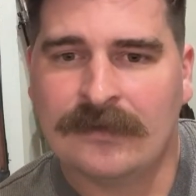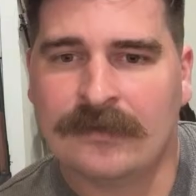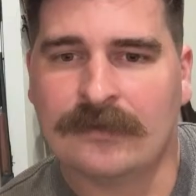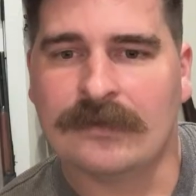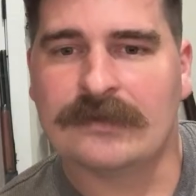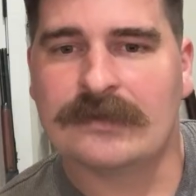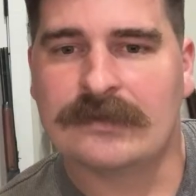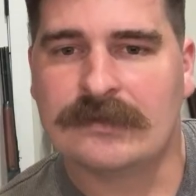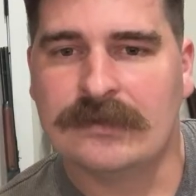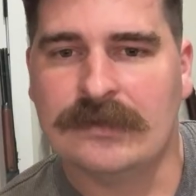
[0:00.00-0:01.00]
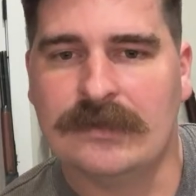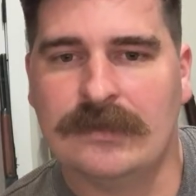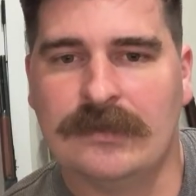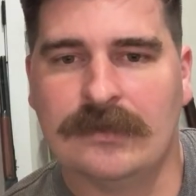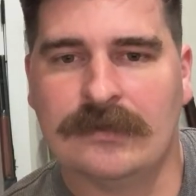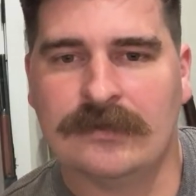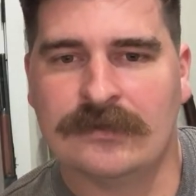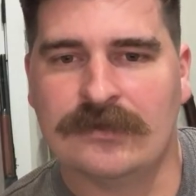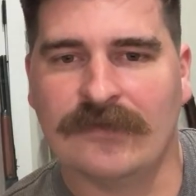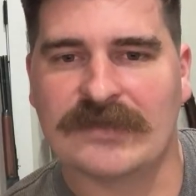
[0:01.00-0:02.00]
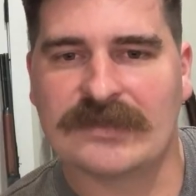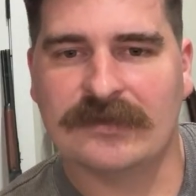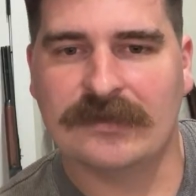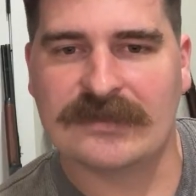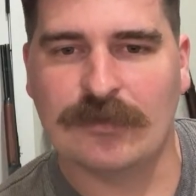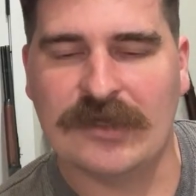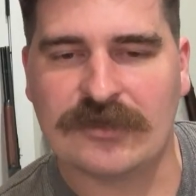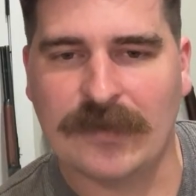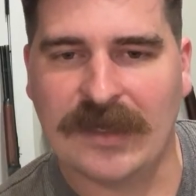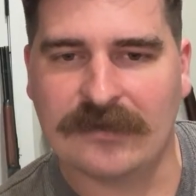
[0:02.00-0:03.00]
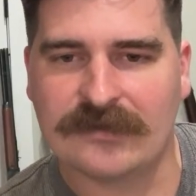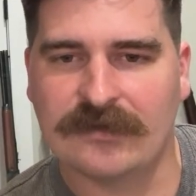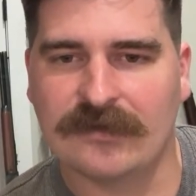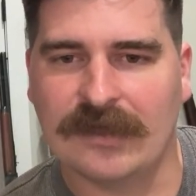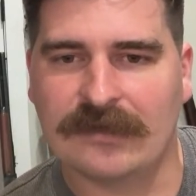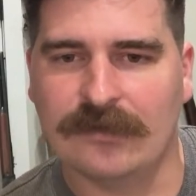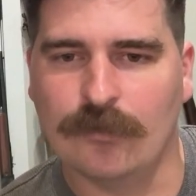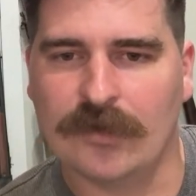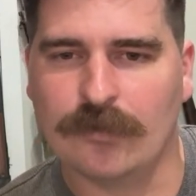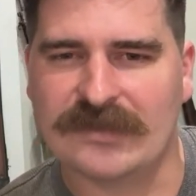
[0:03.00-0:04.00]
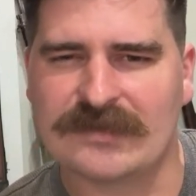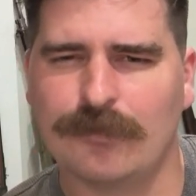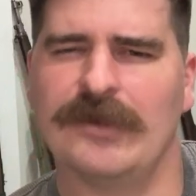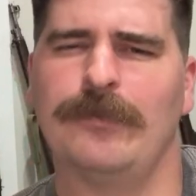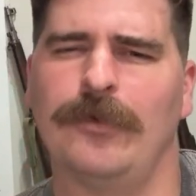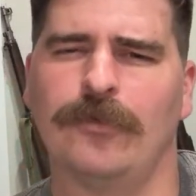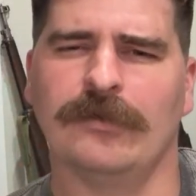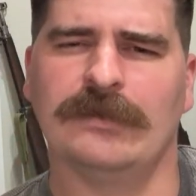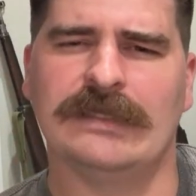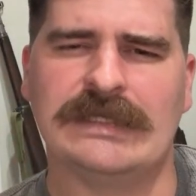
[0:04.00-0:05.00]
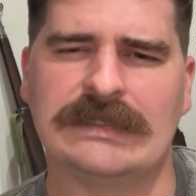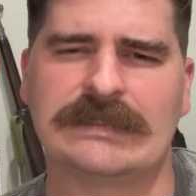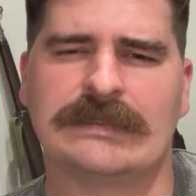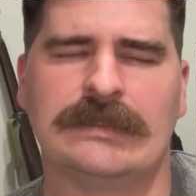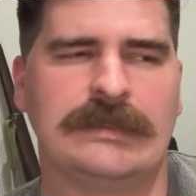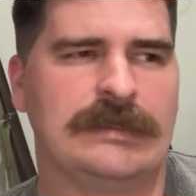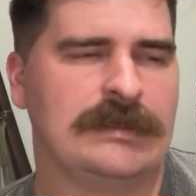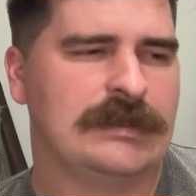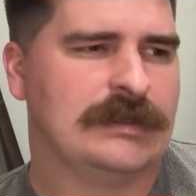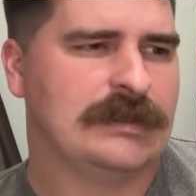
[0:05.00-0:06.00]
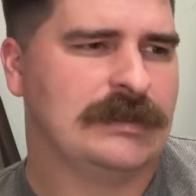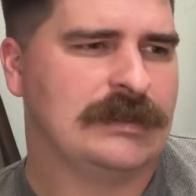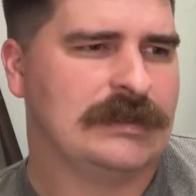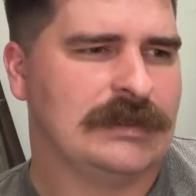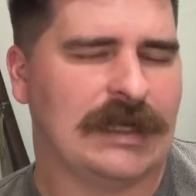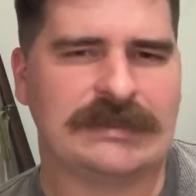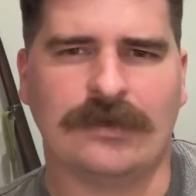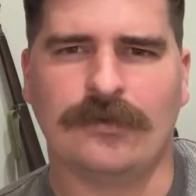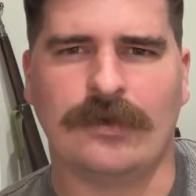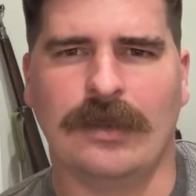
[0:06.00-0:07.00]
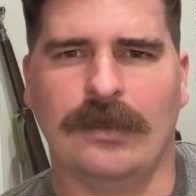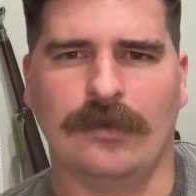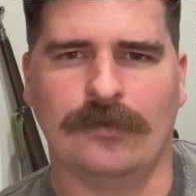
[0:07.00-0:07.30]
Let's see. Do you have the Swedish Mauser, like the one with spring bolt release? I don't know.